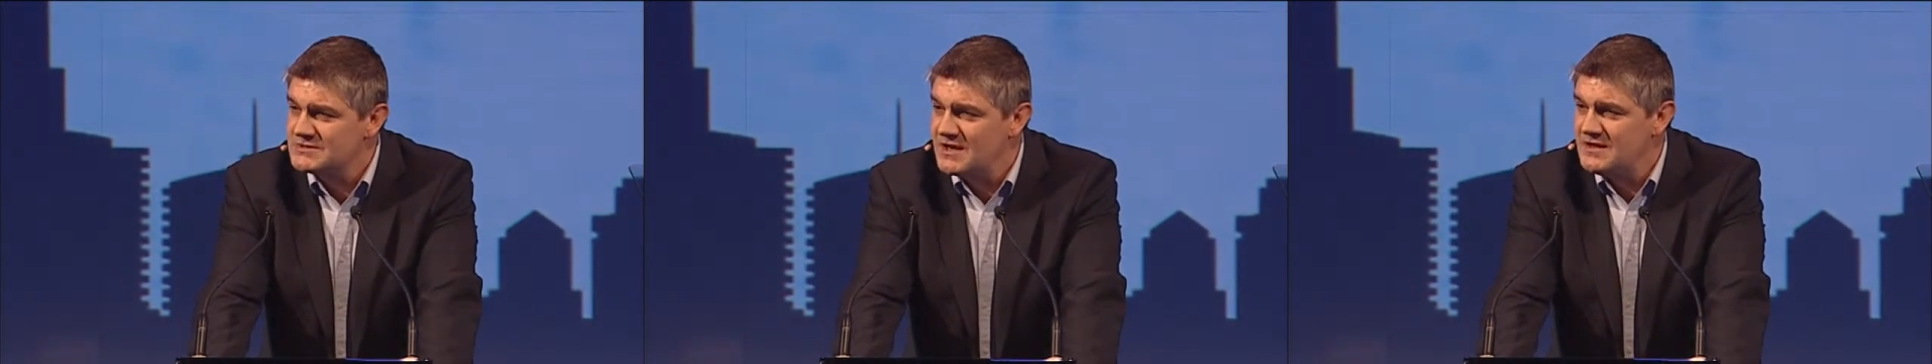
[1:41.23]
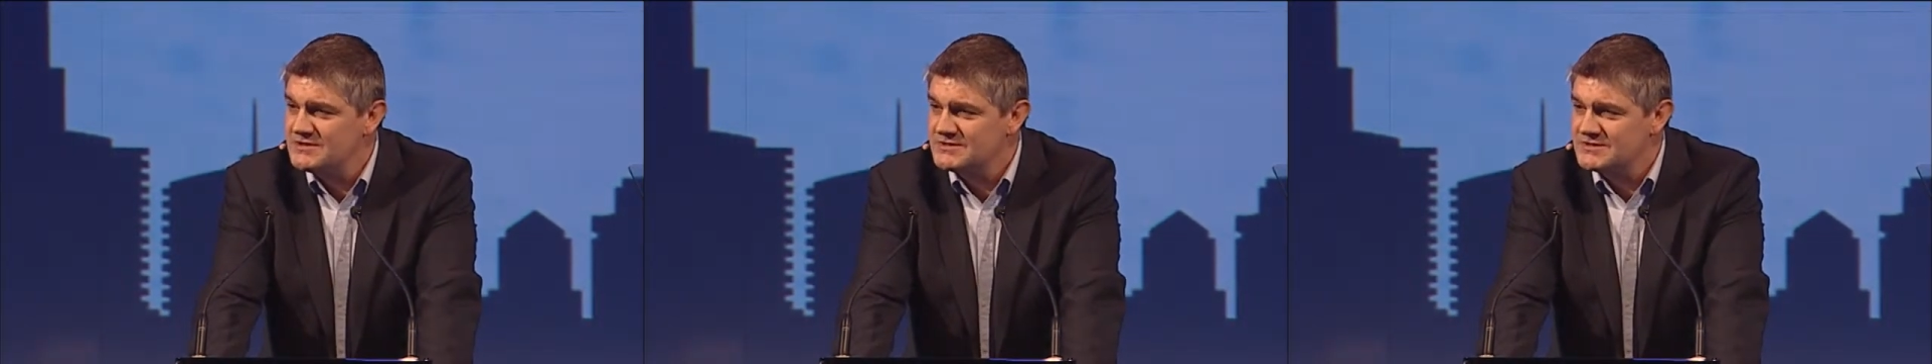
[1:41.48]

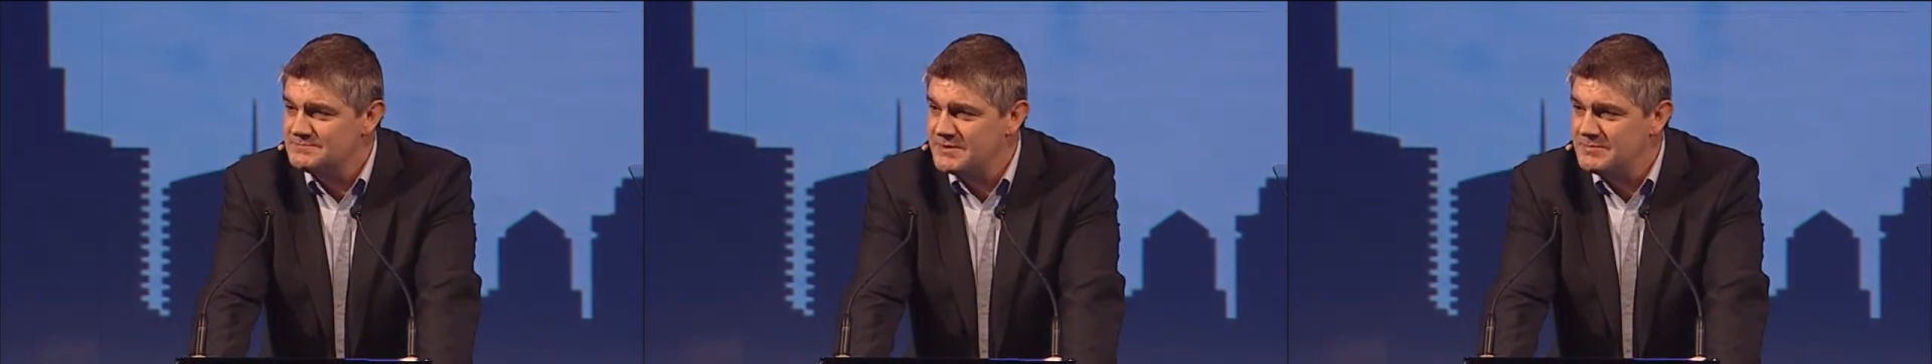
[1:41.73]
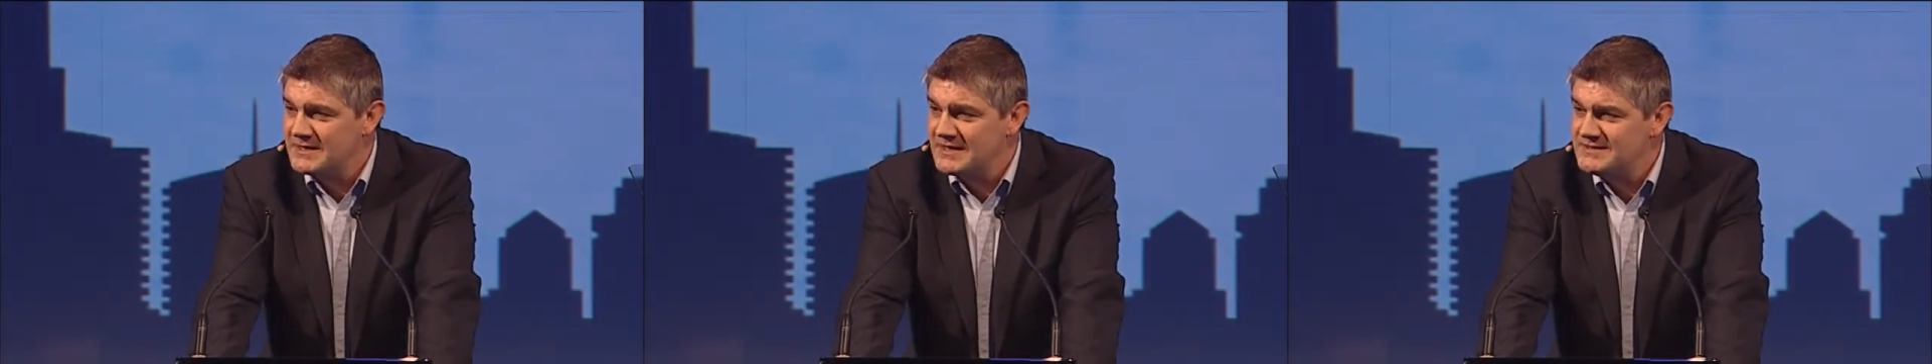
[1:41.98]
largest
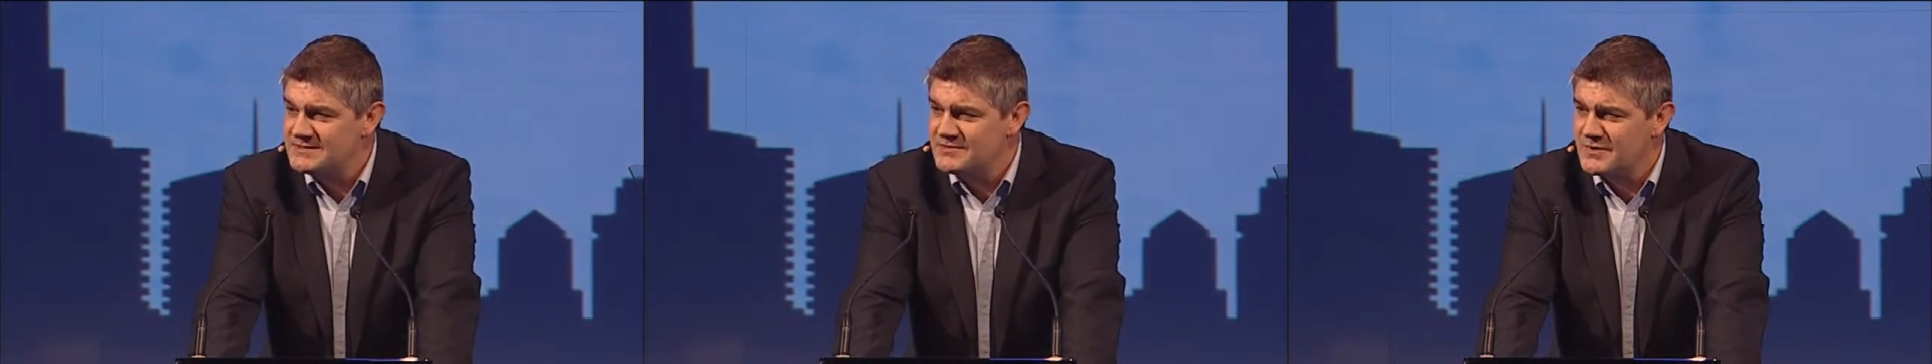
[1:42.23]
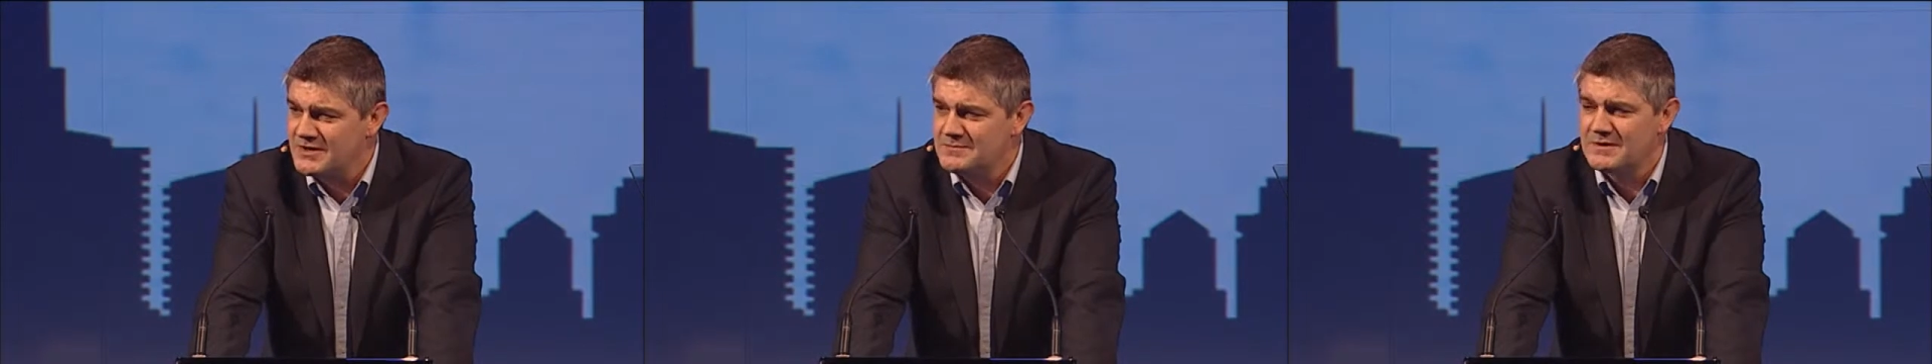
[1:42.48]
publicly listed
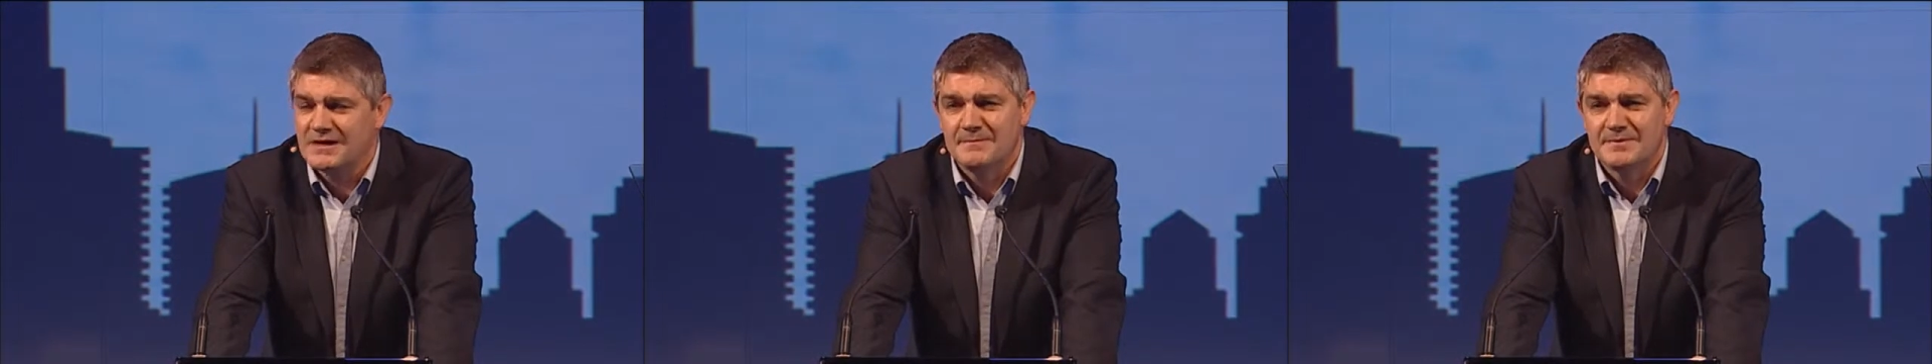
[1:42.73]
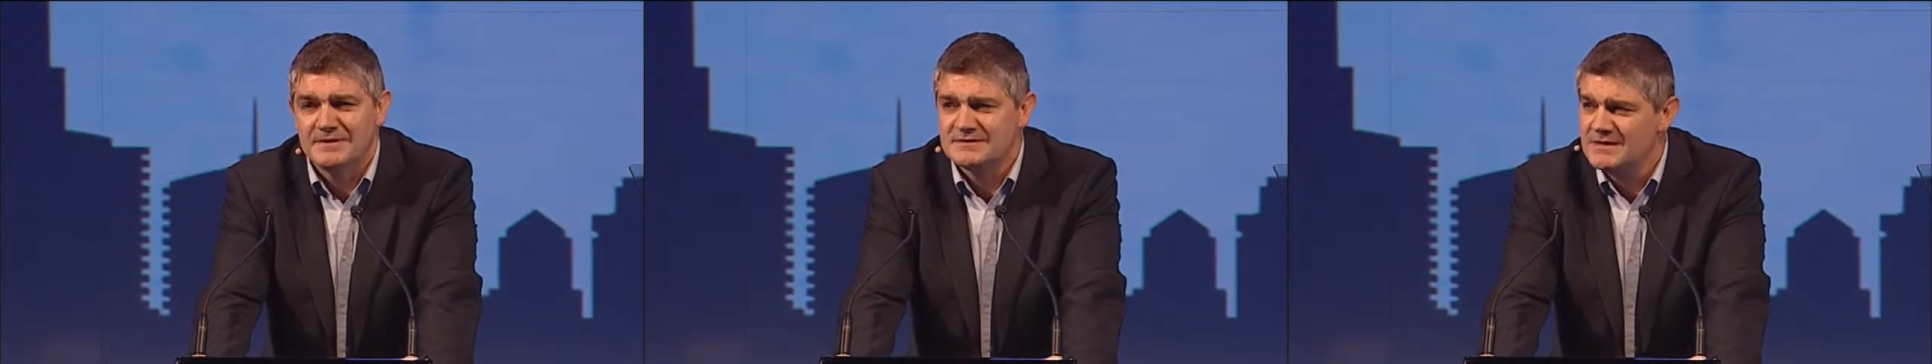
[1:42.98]
recruitment
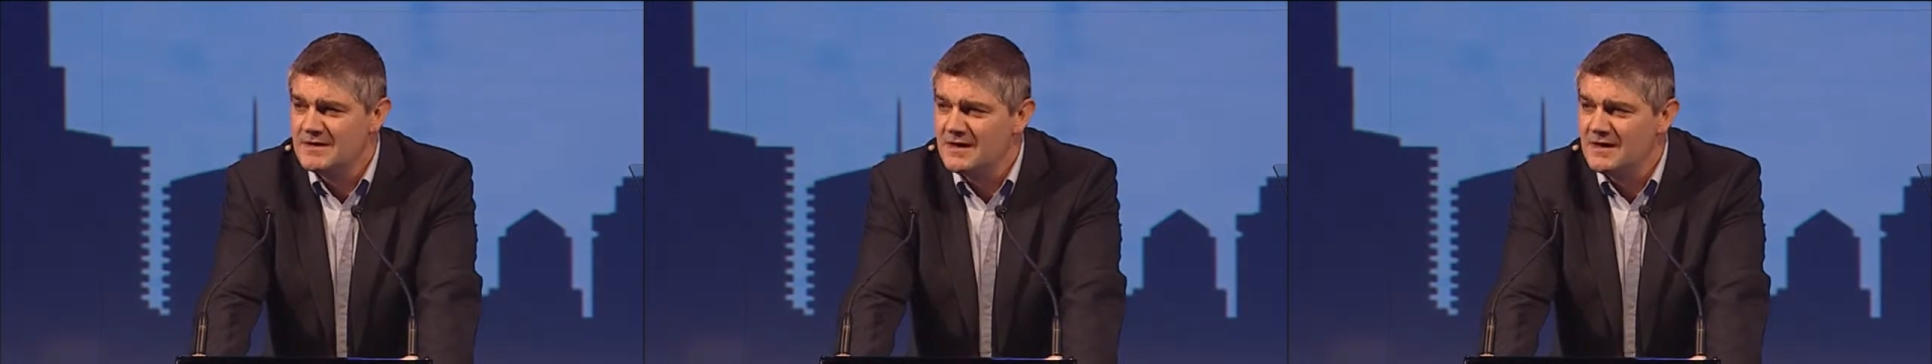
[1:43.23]
companies,